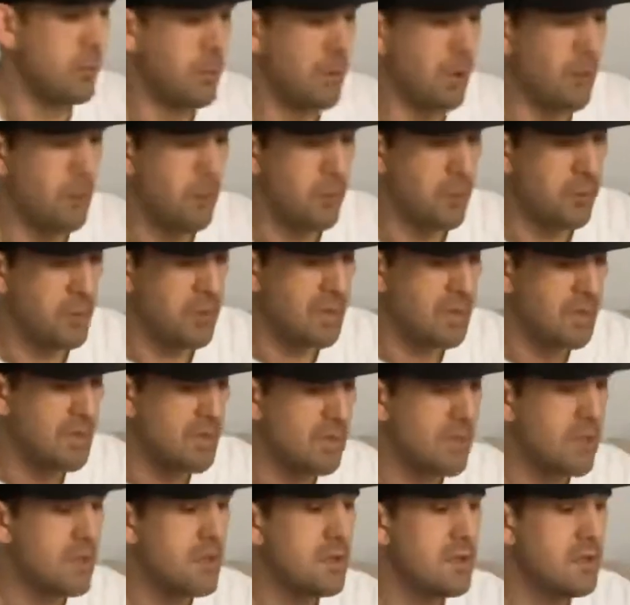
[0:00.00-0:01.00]

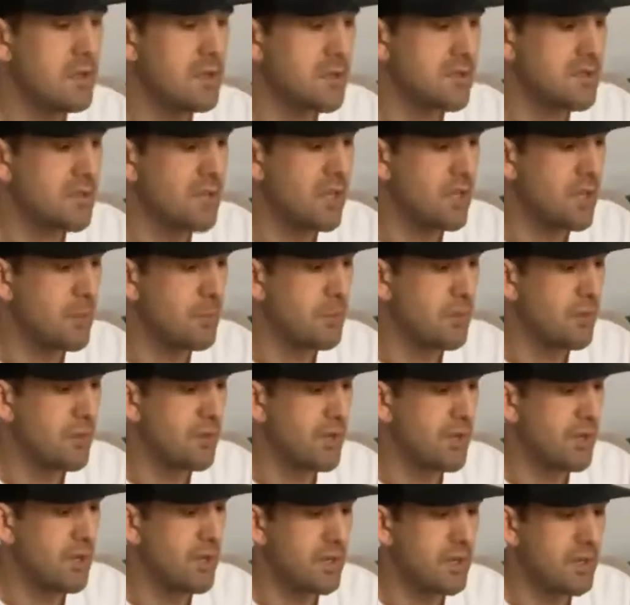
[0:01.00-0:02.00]
probably set up with
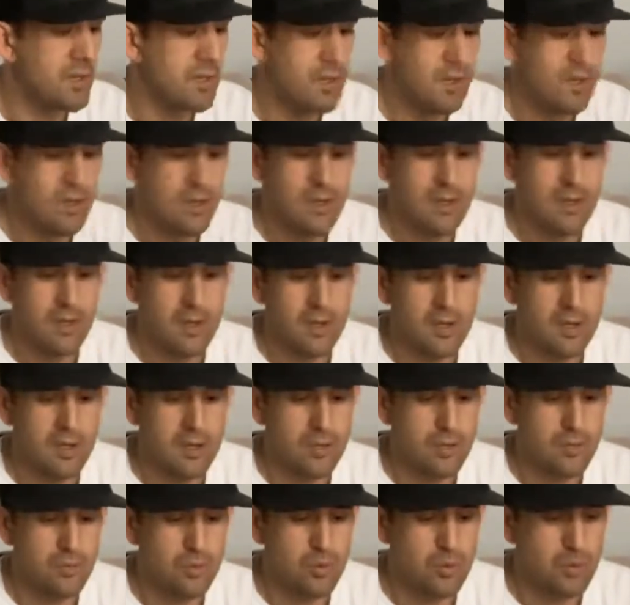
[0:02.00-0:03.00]
a
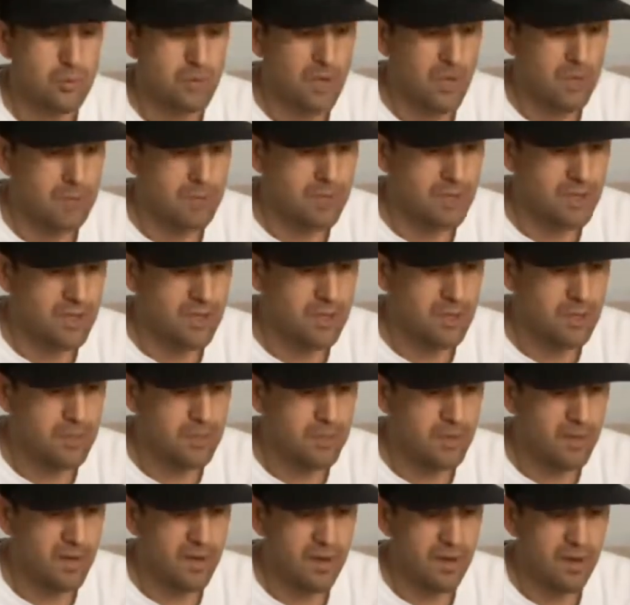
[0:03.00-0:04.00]
swim cap there,
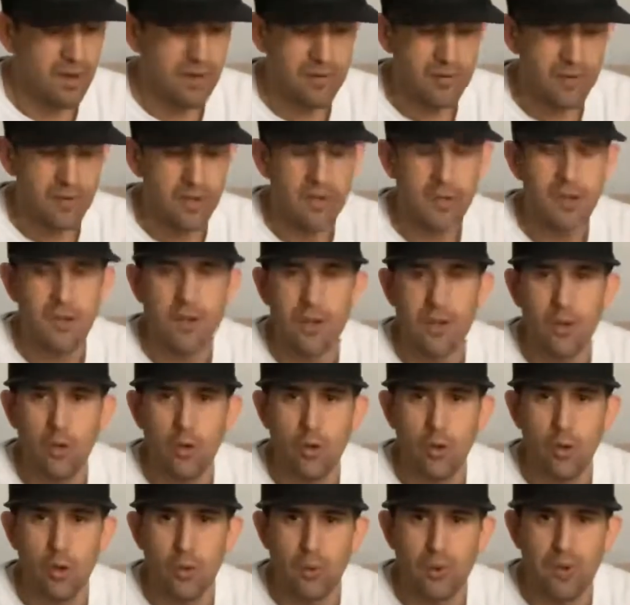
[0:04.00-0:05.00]
but I have an
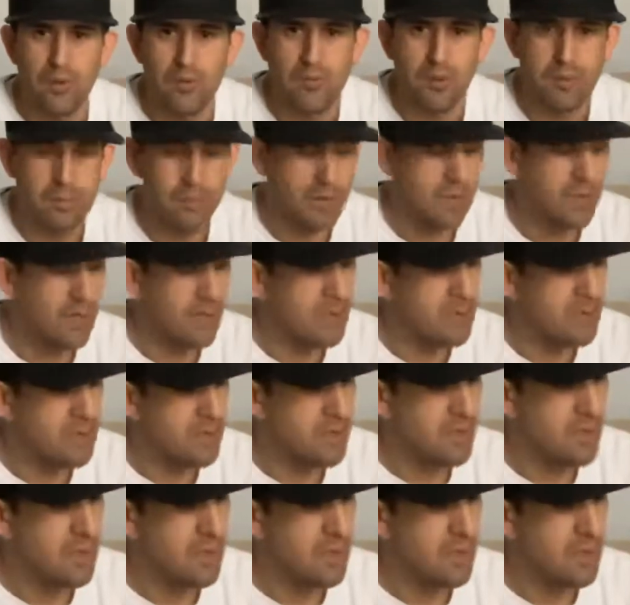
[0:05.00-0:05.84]
older one for my